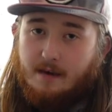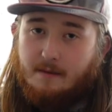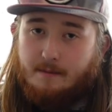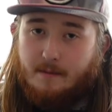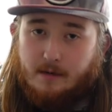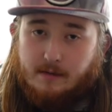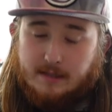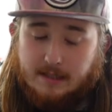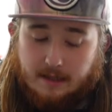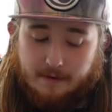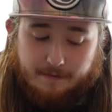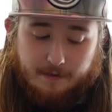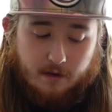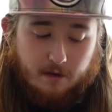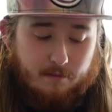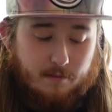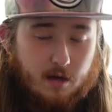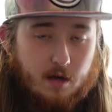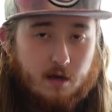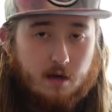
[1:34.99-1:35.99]
Most of
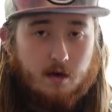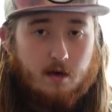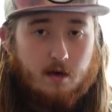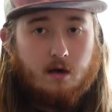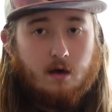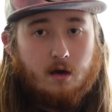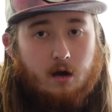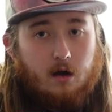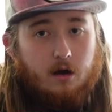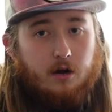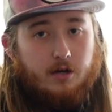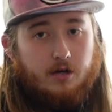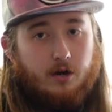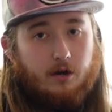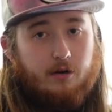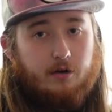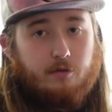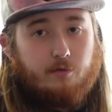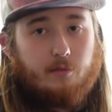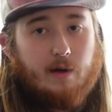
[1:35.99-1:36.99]
them are
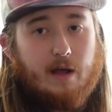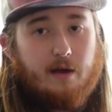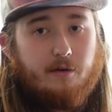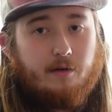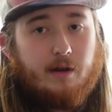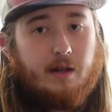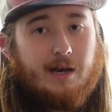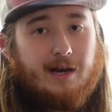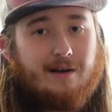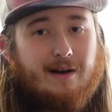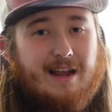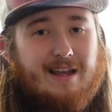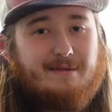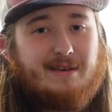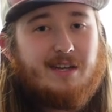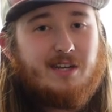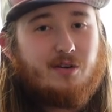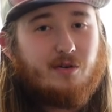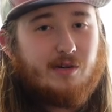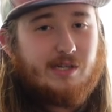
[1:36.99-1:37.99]
turned around and are
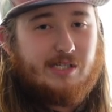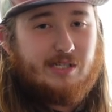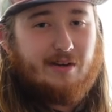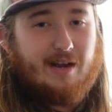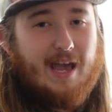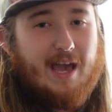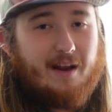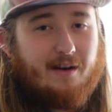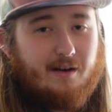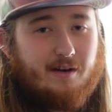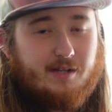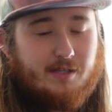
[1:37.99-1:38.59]
aiming towards your header,